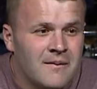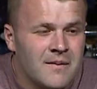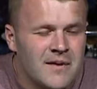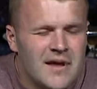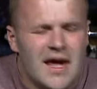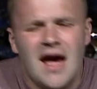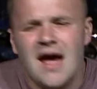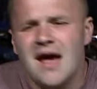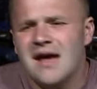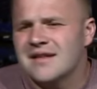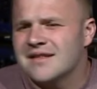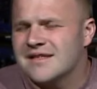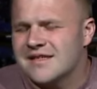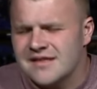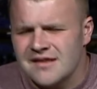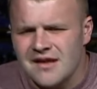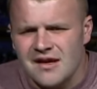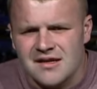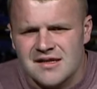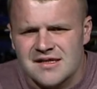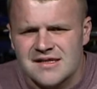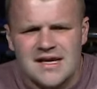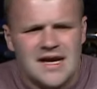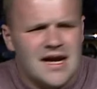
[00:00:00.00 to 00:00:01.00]
Yeah, it
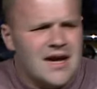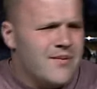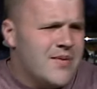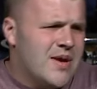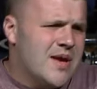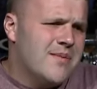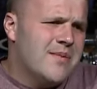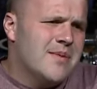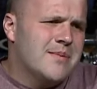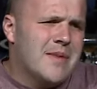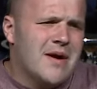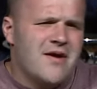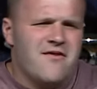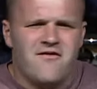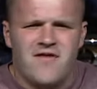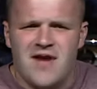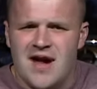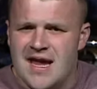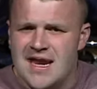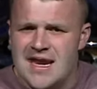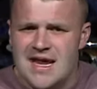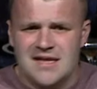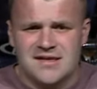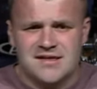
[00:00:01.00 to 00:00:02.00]
sucks. Yeah, maybe my
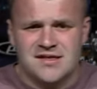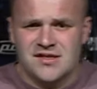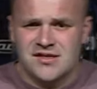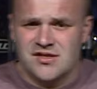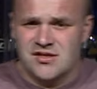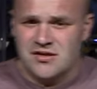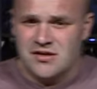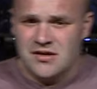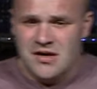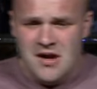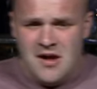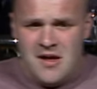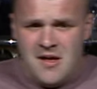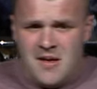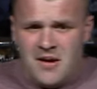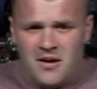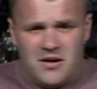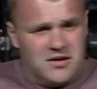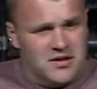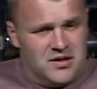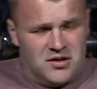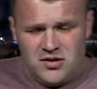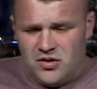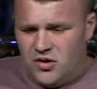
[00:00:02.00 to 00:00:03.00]
finances
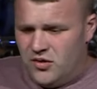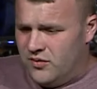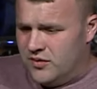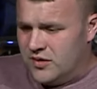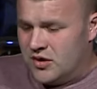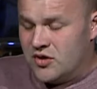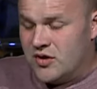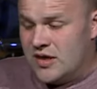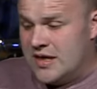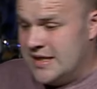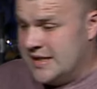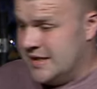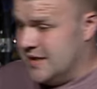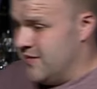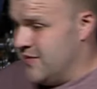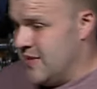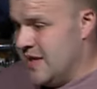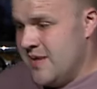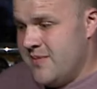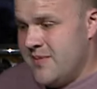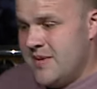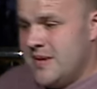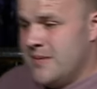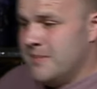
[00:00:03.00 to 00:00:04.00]
are going crazy.
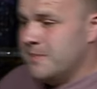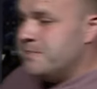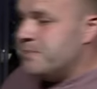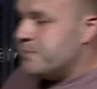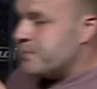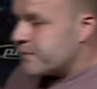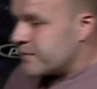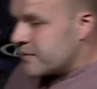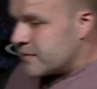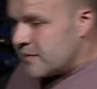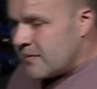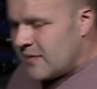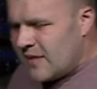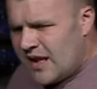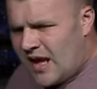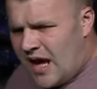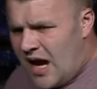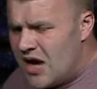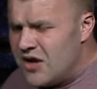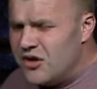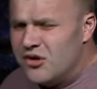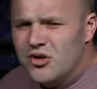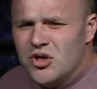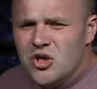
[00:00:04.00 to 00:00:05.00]
Maybe
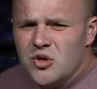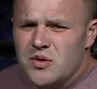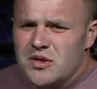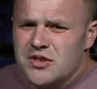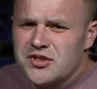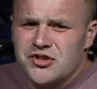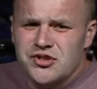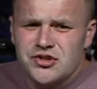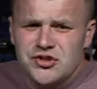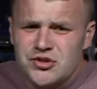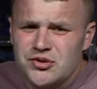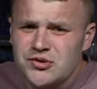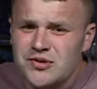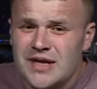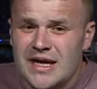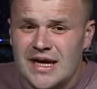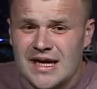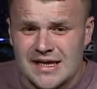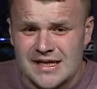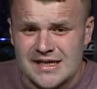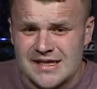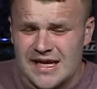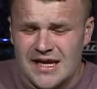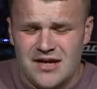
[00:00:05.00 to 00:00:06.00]
I don't know what to do
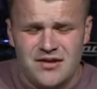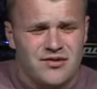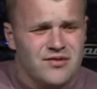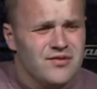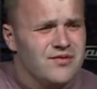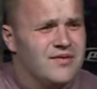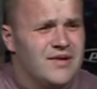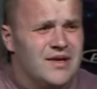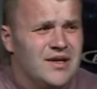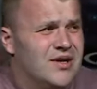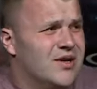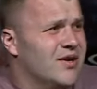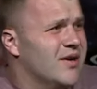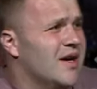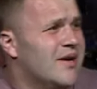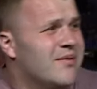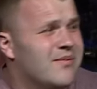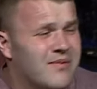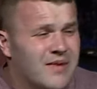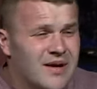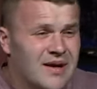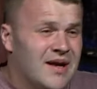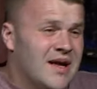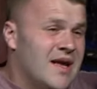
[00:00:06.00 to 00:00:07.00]
next. I don't, you know,
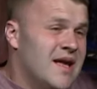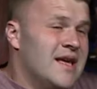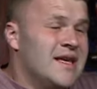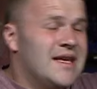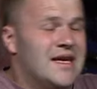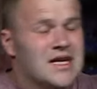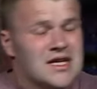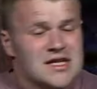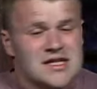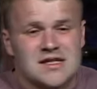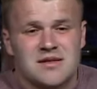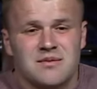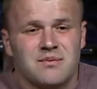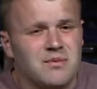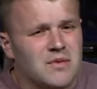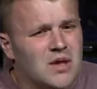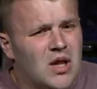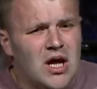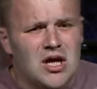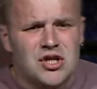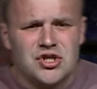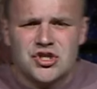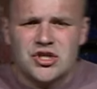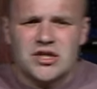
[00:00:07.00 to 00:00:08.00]
I'm, yes,
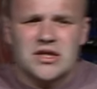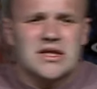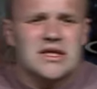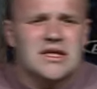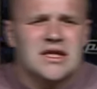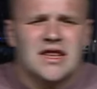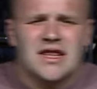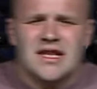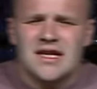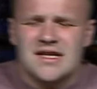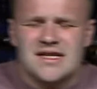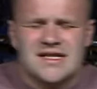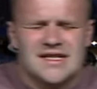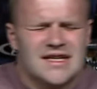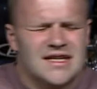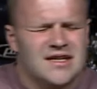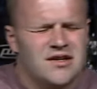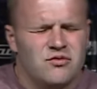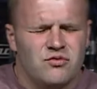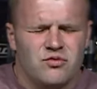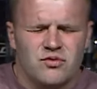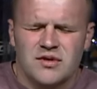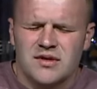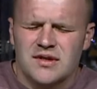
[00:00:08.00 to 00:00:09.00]
logically things
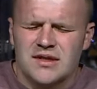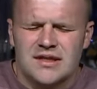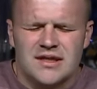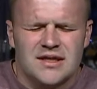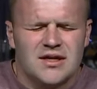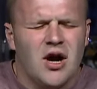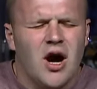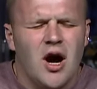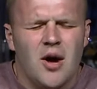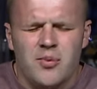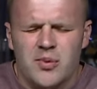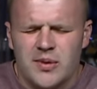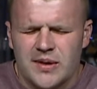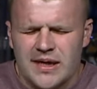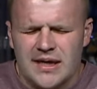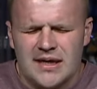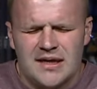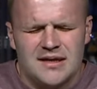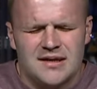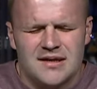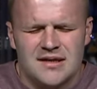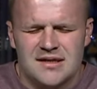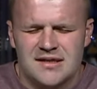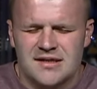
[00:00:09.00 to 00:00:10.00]
get really
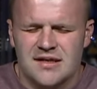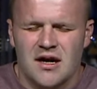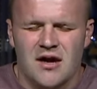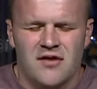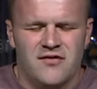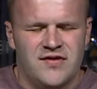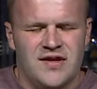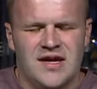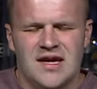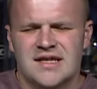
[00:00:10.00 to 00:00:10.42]
complicated and tough.